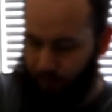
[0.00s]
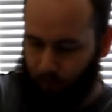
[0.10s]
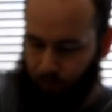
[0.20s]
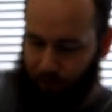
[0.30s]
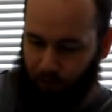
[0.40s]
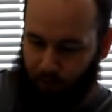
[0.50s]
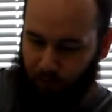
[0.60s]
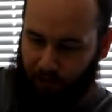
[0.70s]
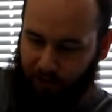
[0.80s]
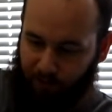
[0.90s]
and it will be doing
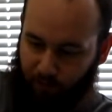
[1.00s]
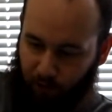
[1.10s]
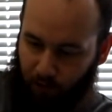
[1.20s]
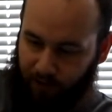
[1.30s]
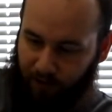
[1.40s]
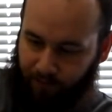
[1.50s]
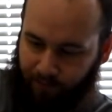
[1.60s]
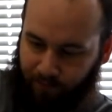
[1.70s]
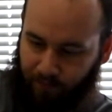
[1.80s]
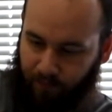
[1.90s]
plenty of burrowing.
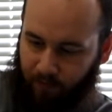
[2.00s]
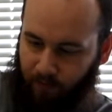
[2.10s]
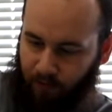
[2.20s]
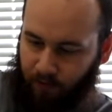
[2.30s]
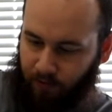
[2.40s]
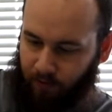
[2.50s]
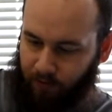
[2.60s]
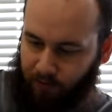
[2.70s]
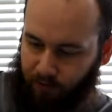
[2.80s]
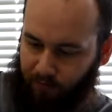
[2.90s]

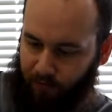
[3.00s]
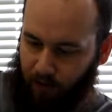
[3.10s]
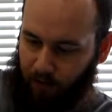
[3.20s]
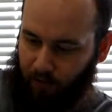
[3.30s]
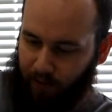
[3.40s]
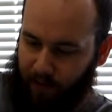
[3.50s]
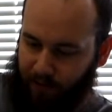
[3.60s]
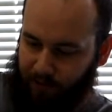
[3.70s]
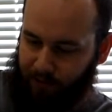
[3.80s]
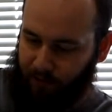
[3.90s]
So we've got all
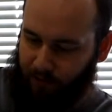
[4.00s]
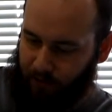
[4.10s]
that.